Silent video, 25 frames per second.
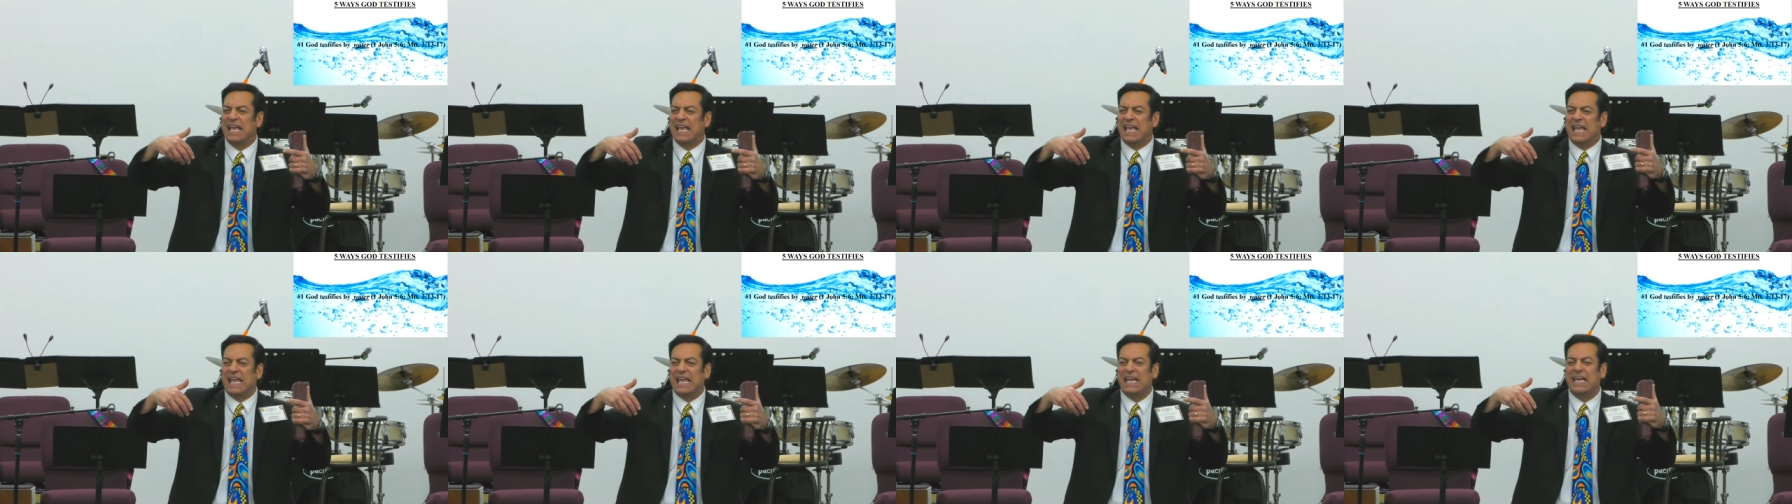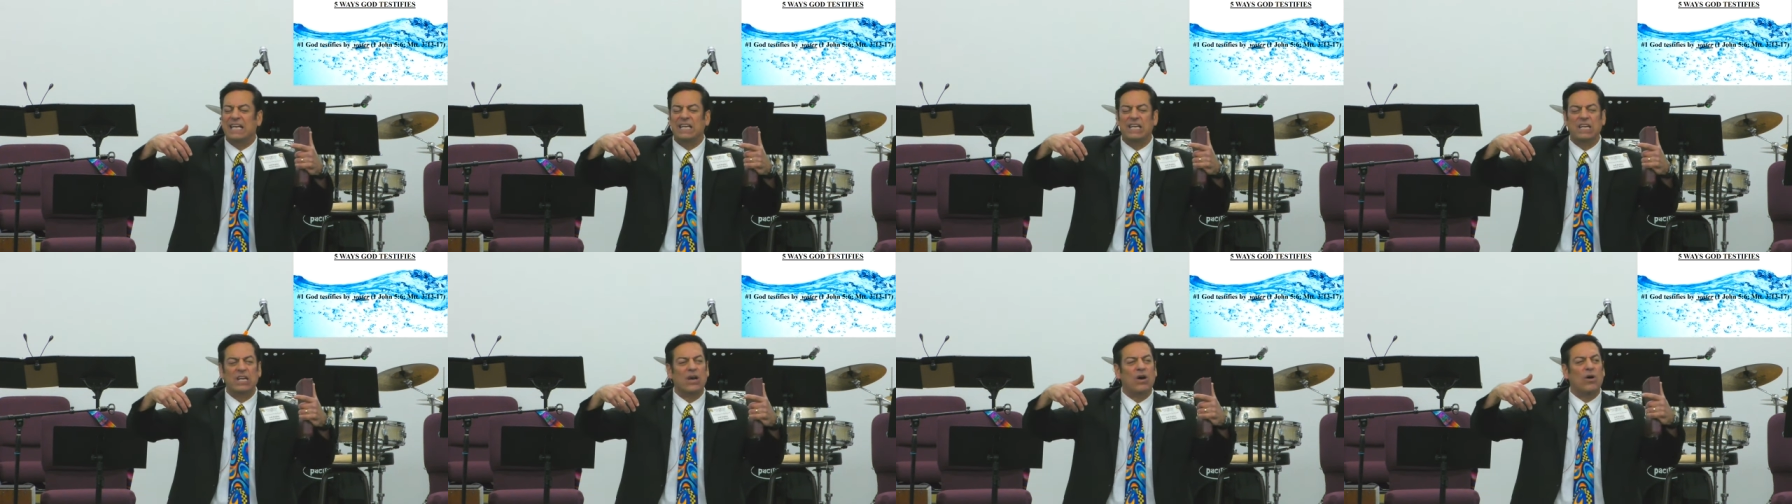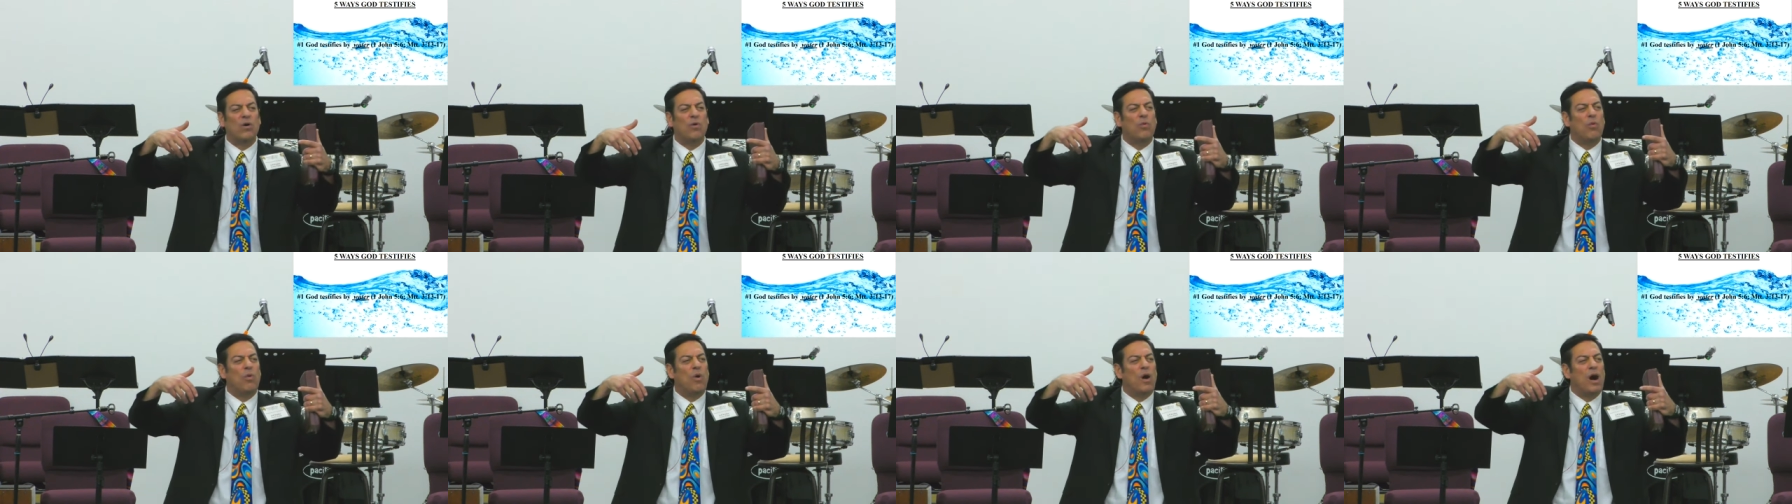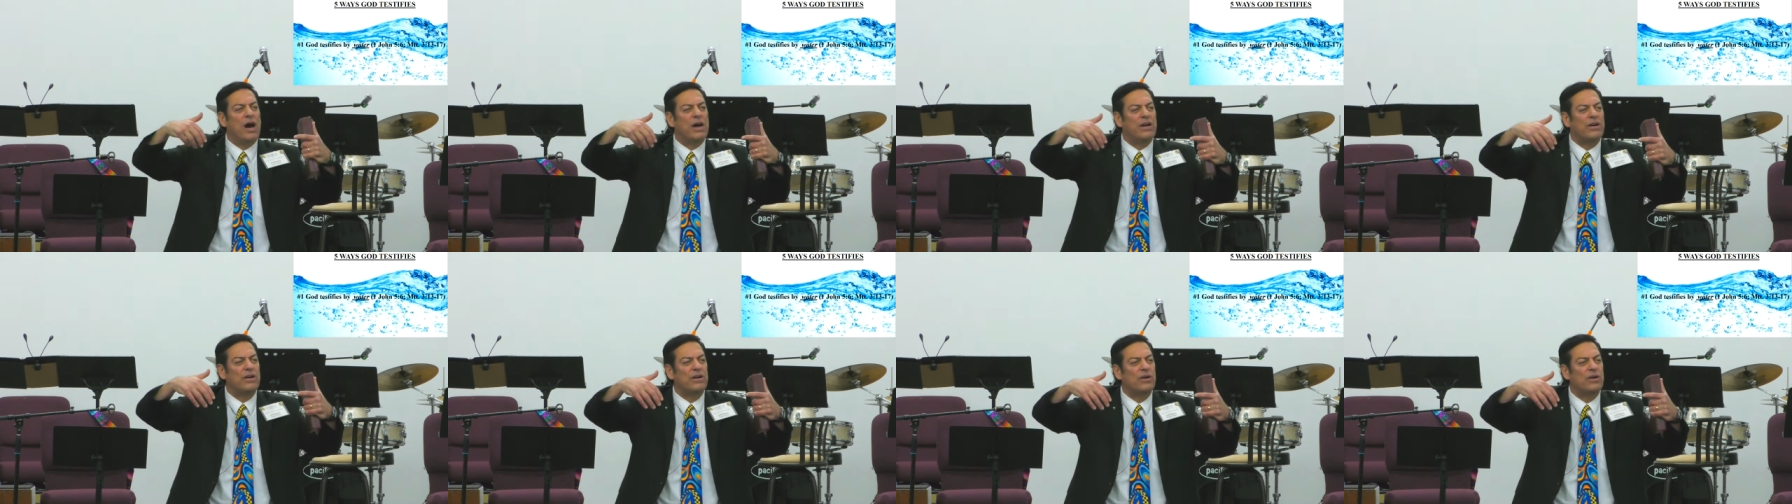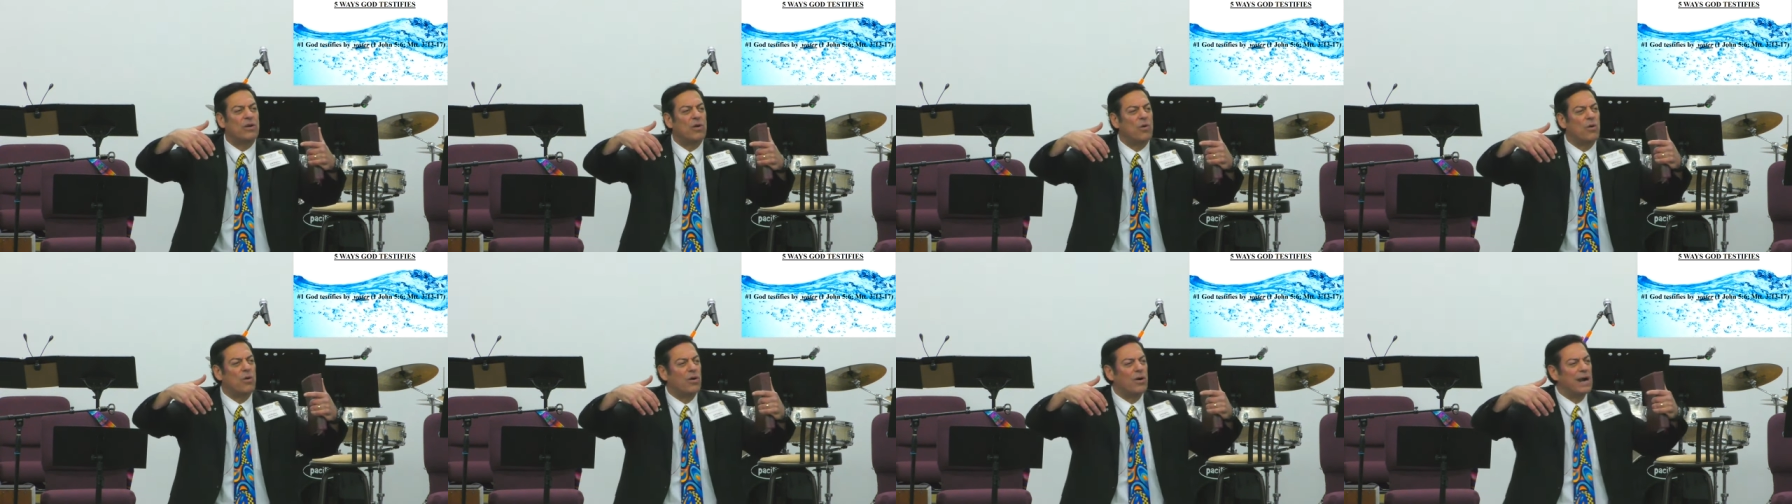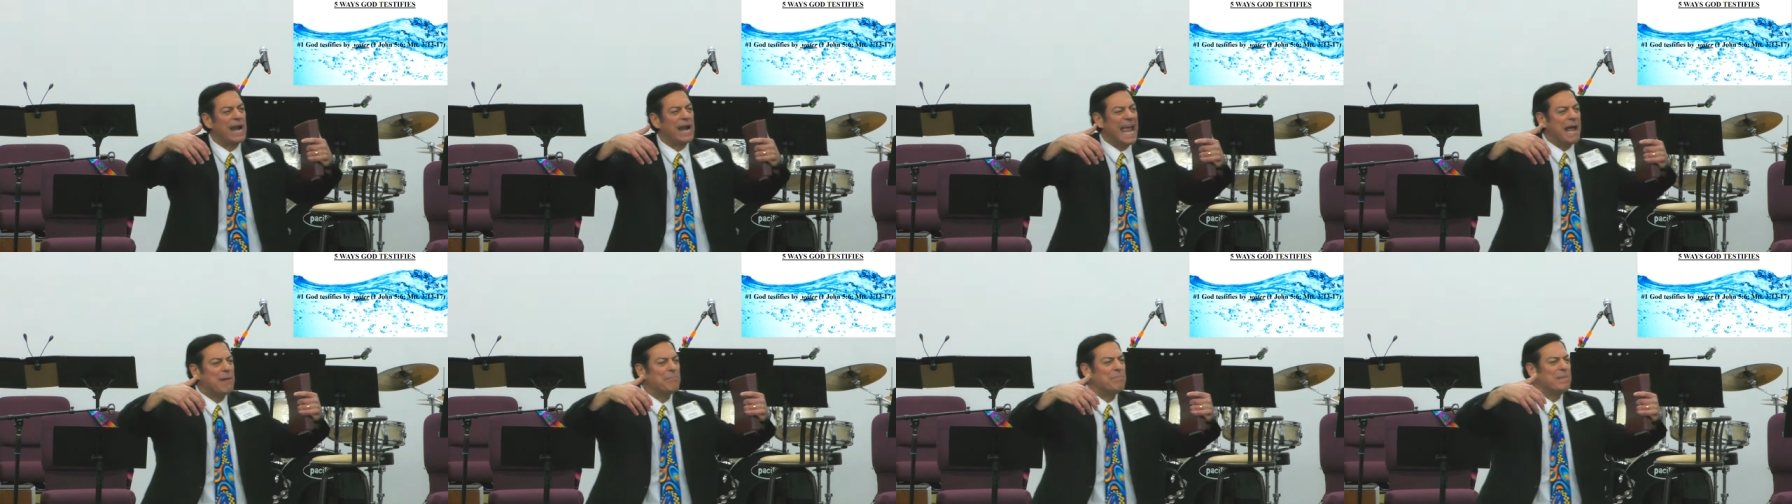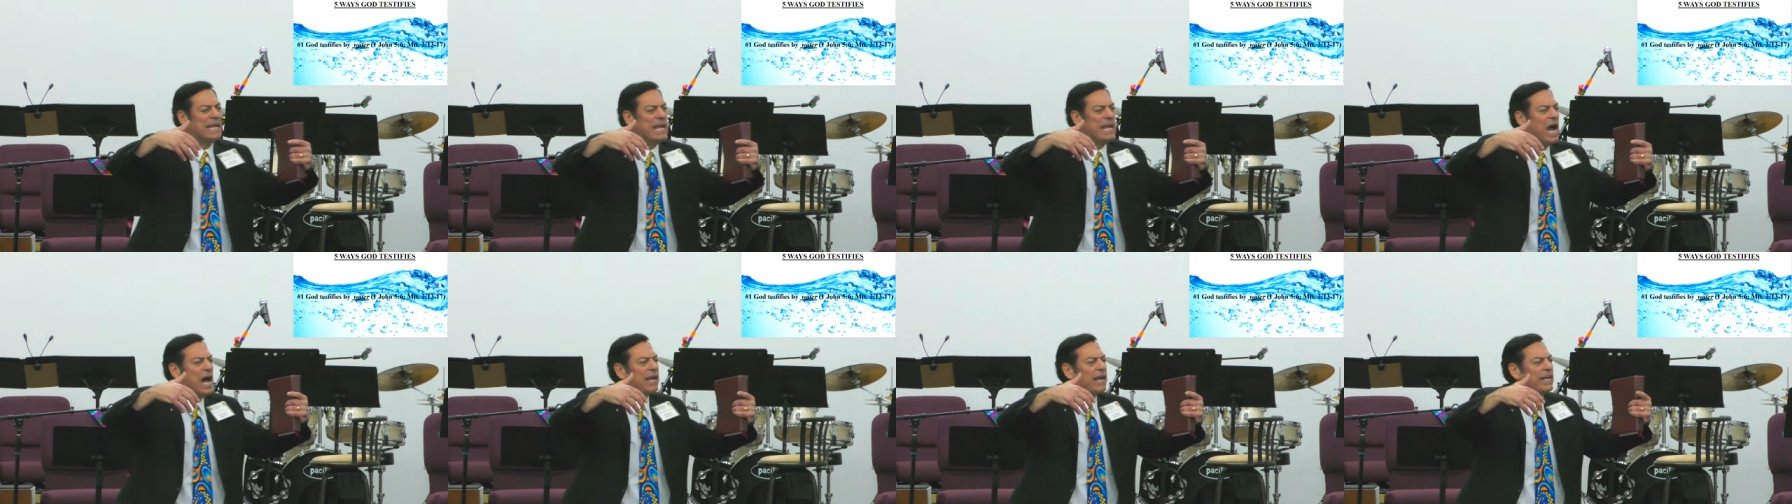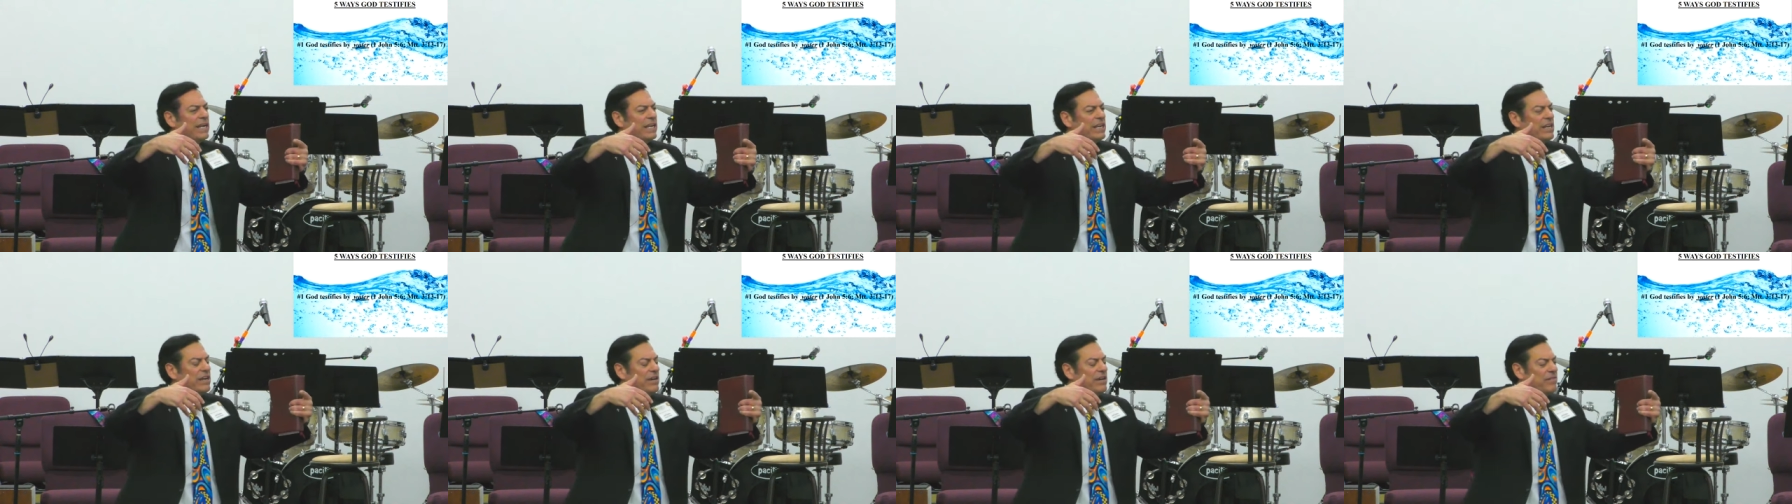in water or amniotic